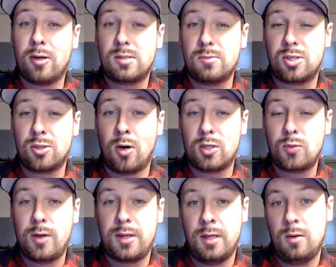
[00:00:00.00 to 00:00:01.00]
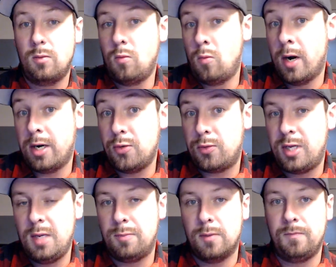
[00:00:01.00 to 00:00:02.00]
cigars with it, where do you
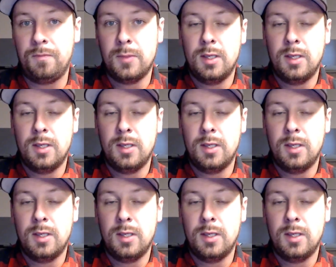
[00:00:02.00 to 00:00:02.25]
keep them?